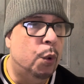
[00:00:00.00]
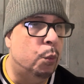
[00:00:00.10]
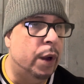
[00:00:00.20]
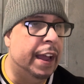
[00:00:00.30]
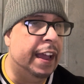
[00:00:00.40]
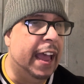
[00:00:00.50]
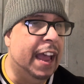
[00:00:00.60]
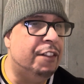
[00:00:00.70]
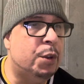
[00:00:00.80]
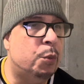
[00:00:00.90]
where
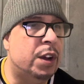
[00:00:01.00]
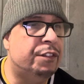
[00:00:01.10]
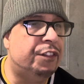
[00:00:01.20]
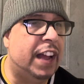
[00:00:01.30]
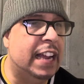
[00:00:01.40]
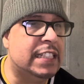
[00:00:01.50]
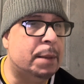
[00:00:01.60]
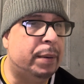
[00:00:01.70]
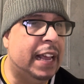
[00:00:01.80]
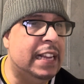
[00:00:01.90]
everyone finds a
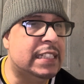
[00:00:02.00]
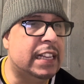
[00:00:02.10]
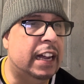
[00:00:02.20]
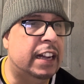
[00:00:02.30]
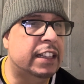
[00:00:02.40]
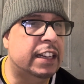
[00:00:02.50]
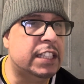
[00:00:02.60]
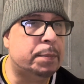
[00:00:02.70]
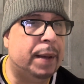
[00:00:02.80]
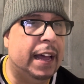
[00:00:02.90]
place under the
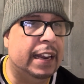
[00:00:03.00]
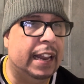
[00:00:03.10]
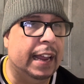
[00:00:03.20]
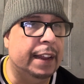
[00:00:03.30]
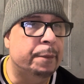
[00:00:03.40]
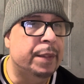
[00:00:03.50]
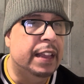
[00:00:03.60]
spotlight.